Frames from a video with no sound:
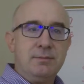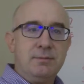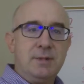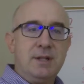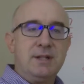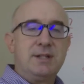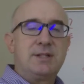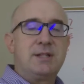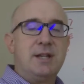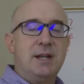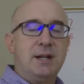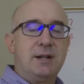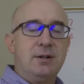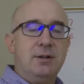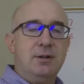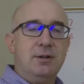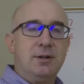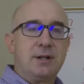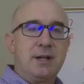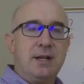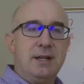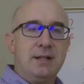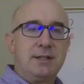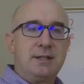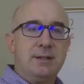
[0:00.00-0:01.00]
Let's take a
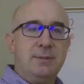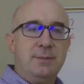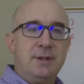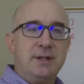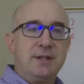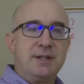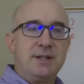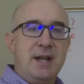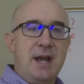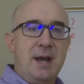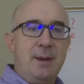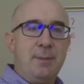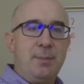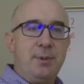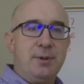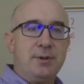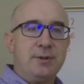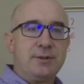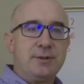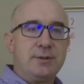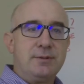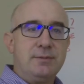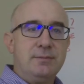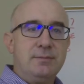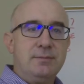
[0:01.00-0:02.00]
look at some
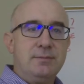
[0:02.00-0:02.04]
examples.